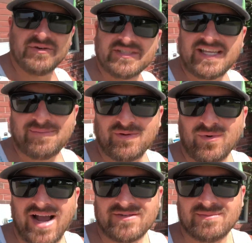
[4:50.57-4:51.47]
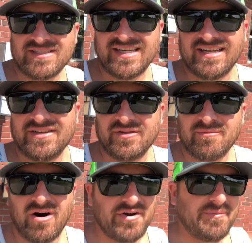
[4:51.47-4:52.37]
is keep the wax from sticking to the
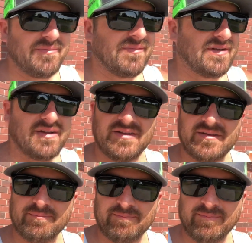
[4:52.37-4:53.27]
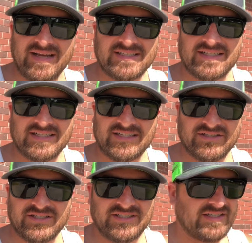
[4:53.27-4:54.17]
bottom. Basically, you're
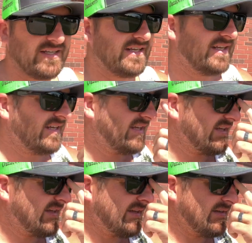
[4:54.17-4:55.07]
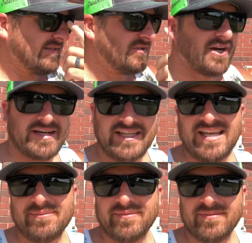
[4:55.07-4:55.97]
just trying to
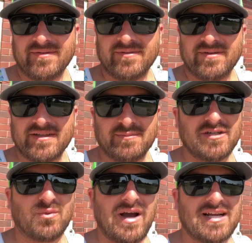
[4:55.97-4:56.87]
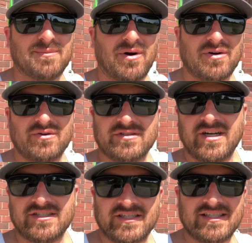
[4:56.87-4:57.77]
keep as much wax particles
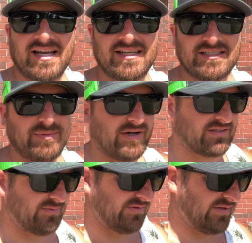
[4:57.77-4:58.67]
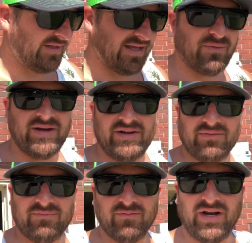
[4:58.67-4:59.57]
touching the sides as possible. That way,
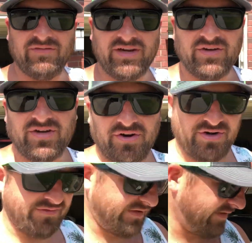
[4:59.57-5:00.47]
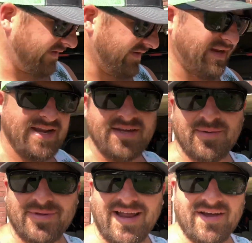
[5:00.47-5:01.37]
whenever you go to turn it over and
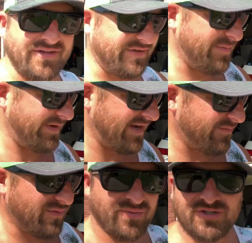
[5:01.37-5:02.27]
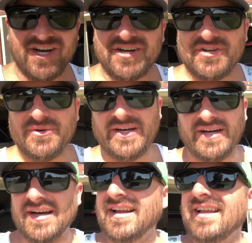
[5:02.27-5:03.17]
dump it out, you'll dump it out. What we're trying to do
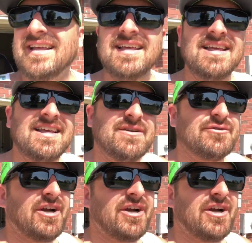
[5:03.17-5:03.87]
here, we're